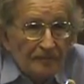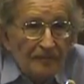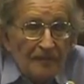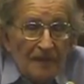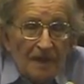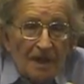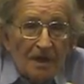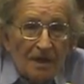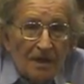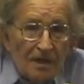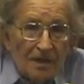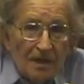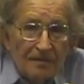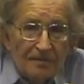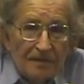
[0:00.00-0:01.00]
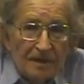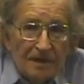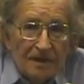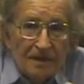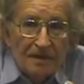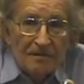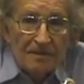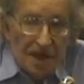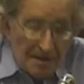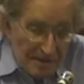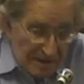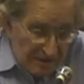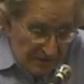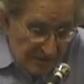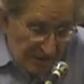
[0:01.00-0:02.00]
bombing, the Iron
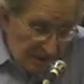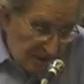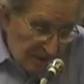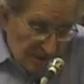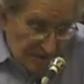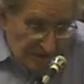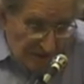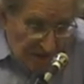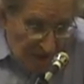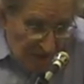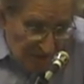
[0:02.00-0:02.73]
Fist operations were